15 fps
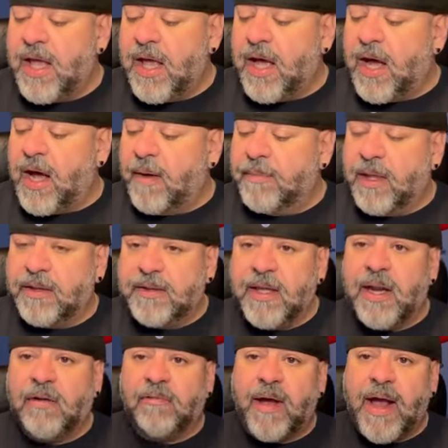They
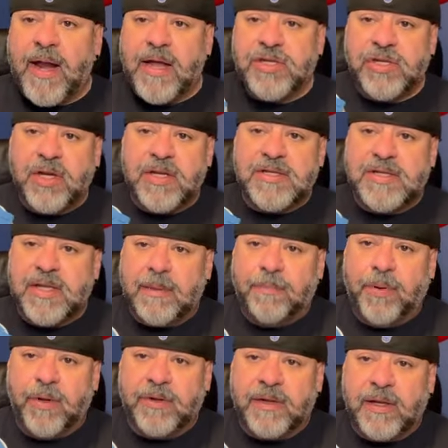did it right. As you can see, they
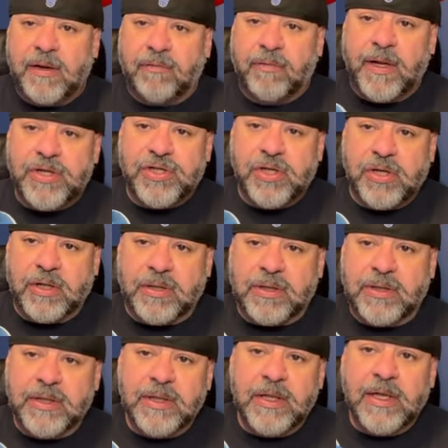put the
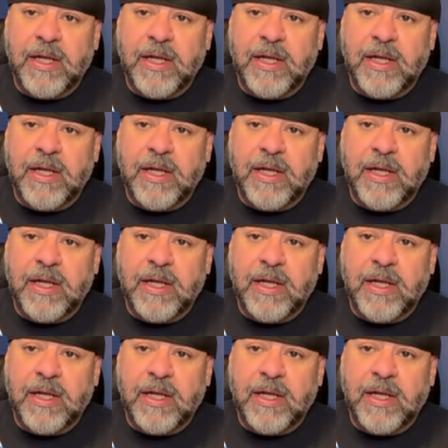original